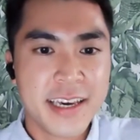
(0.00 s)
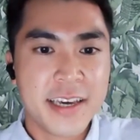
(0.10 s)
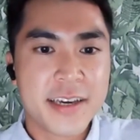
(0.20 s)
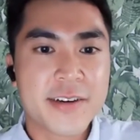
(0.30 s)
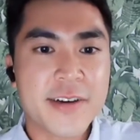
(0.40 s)

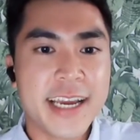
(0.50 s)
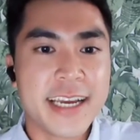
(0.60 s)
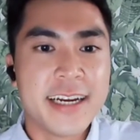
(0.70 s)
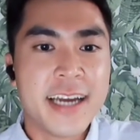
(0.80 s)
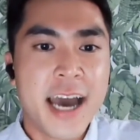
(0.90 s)

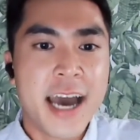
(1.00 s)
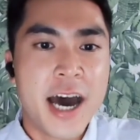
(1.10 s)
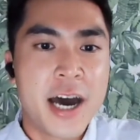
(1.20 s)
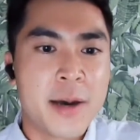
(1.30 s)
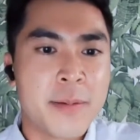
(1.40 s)
Great.
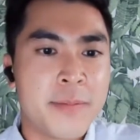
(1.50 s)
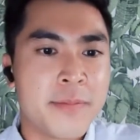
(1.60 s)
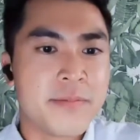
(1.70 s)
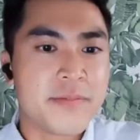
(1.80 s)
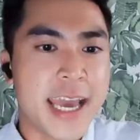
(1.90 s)

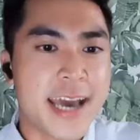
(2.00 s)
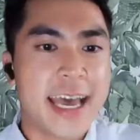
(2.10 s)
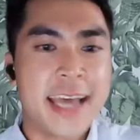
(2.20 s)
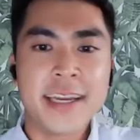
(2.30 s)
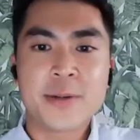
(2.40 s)
Yeah, and
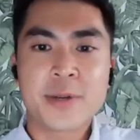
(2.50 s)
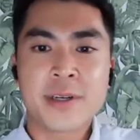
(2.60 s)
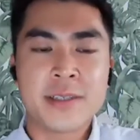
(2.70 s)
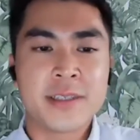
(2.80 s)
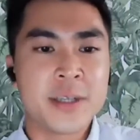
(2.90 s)
now
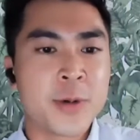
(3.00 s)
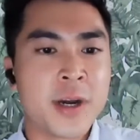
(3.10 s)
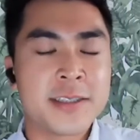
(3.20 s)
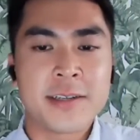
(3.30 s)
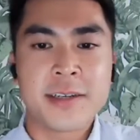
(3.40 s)
we're on
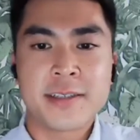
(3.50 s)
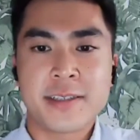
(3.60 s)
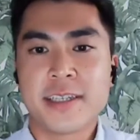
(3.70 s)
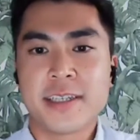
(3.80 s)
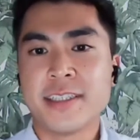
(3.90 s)
to our
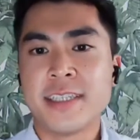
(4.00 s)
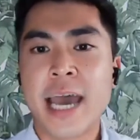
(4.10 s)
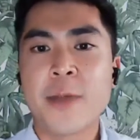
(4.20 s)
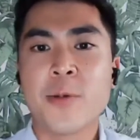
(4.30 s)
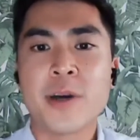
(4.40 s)
discussion. I
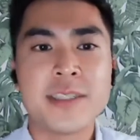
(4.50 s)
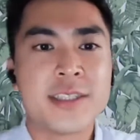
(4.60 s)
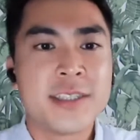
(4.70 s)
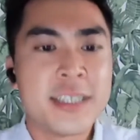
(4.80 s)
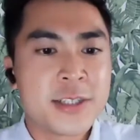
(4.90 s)
wanted
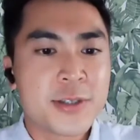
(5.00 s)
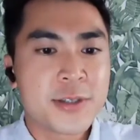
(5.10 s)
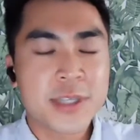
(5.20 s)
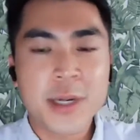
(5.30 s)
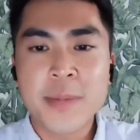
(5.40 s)
to introduce
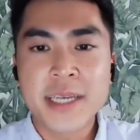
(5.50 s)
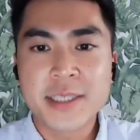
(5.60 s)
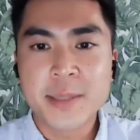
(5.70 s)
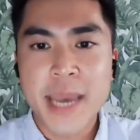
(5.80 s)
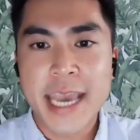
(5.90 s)
our amazing
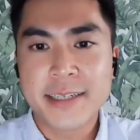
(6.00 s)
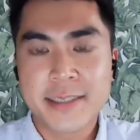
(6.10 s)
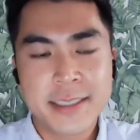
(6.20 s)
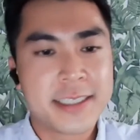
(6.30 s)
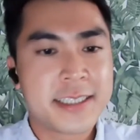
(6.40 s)

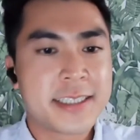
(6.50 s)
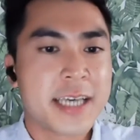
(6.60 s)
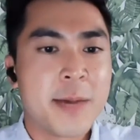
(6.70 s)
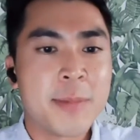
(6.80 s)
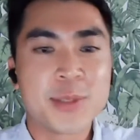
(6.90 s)
panelists.
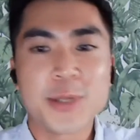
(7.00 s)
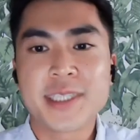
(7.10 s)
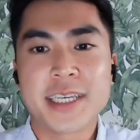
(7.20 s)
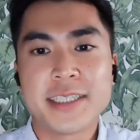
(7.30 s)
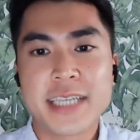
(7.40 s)
I'm so
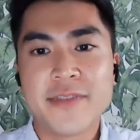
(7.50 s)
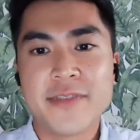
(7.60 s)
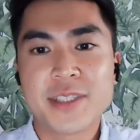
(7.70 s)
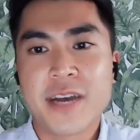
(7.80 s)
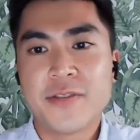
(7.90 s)
excited to have this
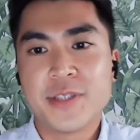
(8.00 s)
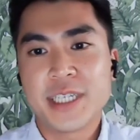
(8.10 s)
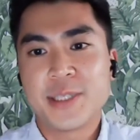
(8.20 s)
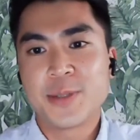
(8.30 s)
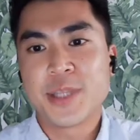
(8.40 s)

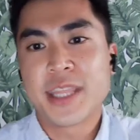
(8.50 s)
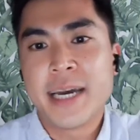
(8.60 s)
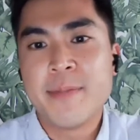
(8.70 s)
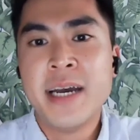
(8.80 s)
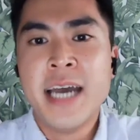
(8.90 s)
conversation with
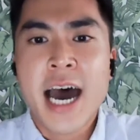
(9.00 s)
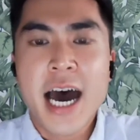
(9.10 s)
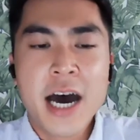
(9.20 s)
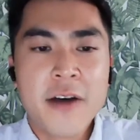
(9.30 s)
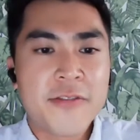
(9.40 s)
them.
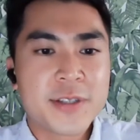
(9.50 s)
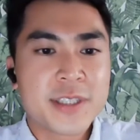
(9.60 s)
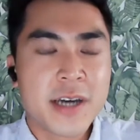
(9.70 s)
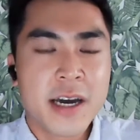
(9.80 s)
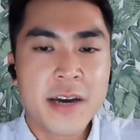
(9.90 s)
First
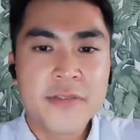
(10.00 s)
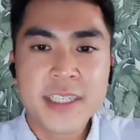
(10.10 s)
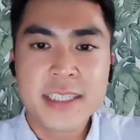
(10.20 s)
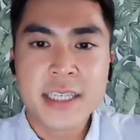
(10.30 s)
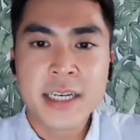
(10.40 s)
off
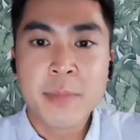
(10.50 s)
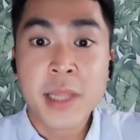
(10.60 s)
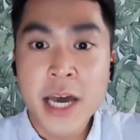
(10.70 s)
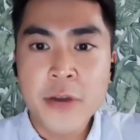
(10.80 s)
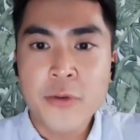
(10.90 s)
is
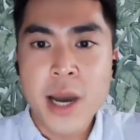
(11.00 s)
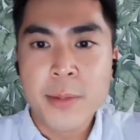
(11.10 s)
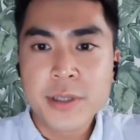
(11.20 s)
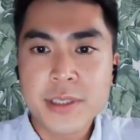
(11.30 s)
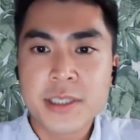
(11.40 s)
Milana Roberts.